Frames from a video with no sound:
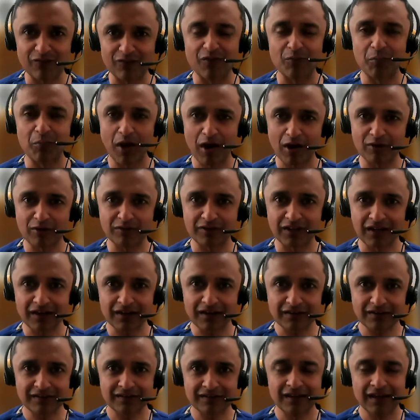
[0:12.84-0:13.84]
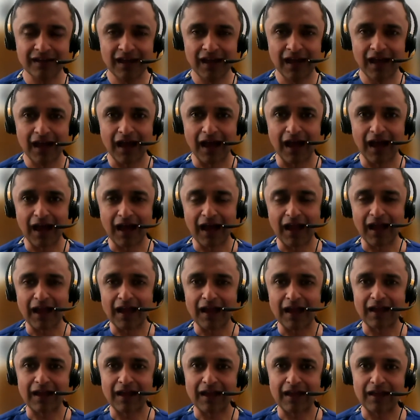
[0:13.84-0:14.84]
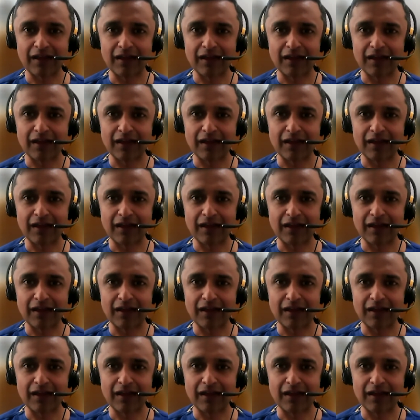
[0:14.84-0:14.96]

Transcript: of the bile duct. Uh,